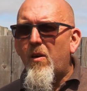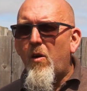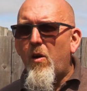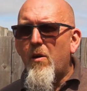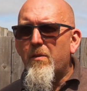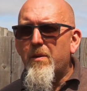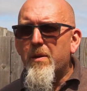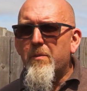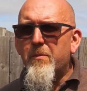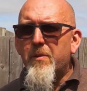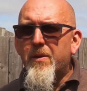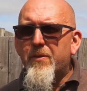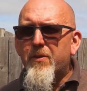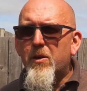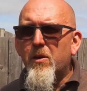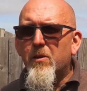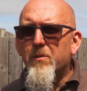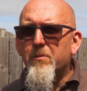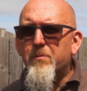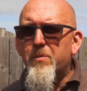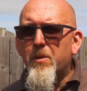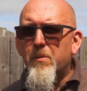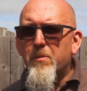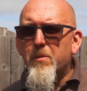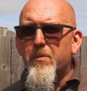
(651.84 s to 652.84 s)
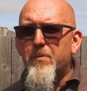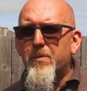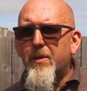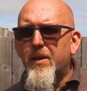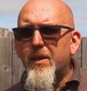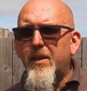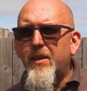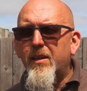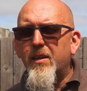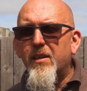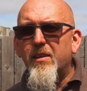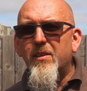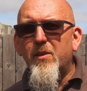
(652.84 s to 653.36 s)
I reckon we've gone probably
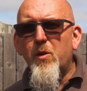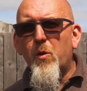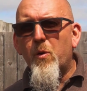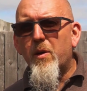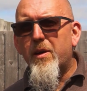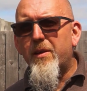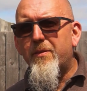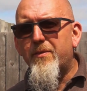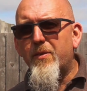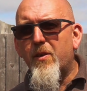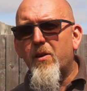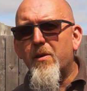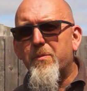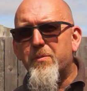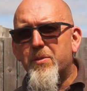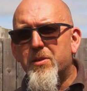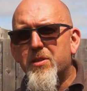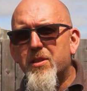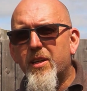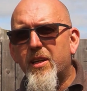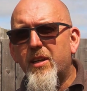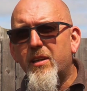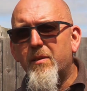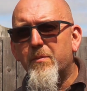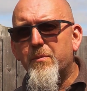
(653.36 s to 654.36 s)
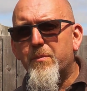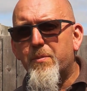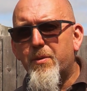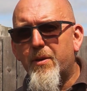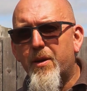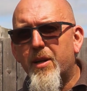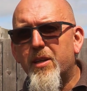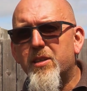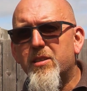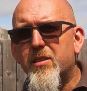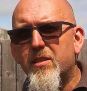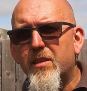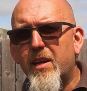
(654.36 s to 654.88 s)
95%
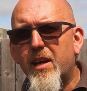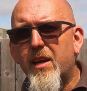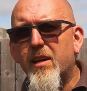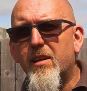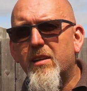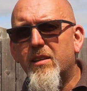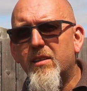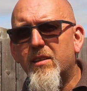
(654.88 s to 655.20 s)
press now.